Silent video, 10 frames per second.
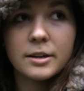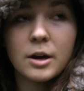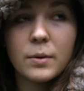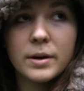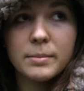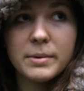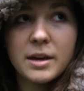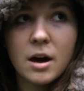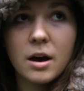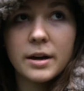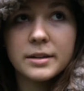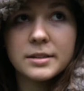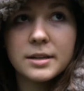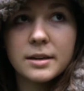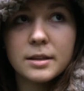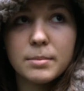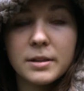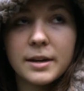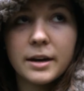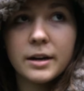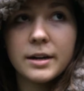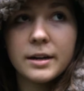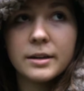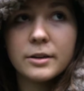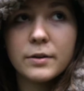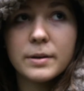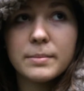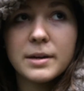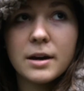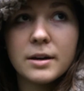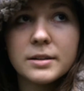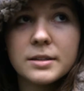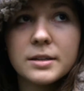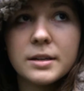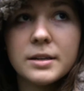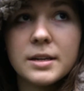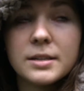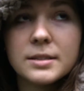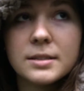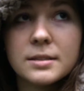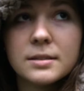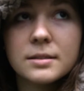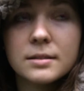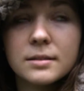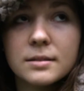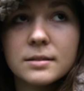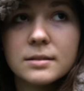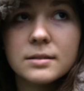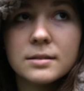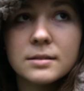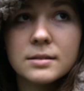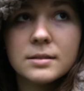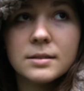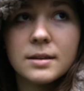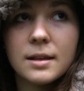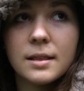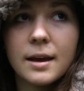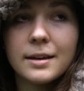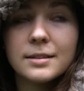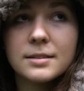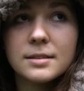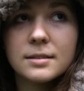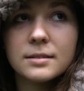Going beyond the polarity, going beyond goodness and light.